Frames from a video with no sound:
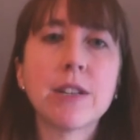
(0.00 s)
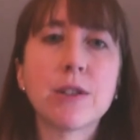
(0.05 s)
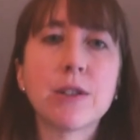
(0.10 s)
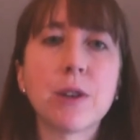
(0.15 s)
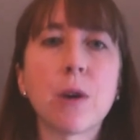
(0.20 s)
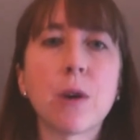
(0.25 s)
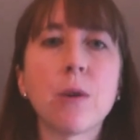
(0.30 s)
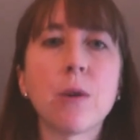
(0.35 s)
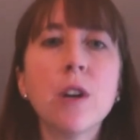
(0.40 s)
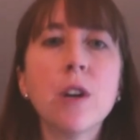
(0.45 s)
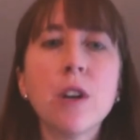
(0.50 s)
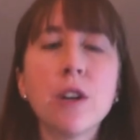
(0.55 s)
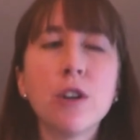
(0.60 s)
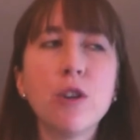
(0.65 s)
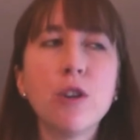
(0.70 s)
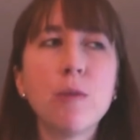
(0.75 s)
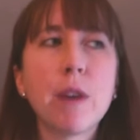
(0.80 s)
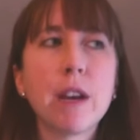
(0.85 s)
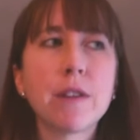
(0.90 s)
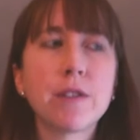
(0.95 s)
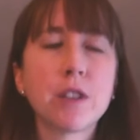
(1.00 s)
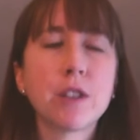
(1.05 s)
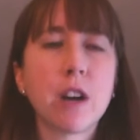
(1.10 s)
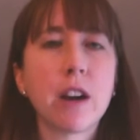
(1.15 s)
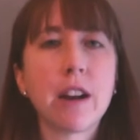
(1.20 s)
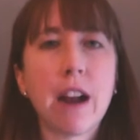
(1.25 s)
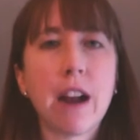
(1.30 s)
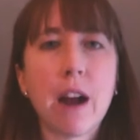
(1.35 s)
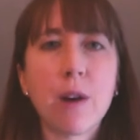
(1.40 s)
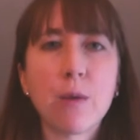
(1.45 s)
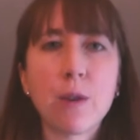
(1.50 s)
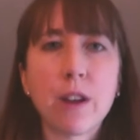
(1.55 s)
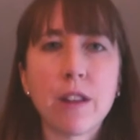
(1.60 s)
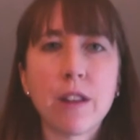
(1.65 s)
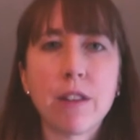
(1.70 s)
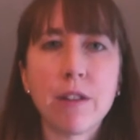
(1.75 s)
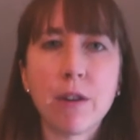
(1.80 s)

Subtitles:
So you may have started out with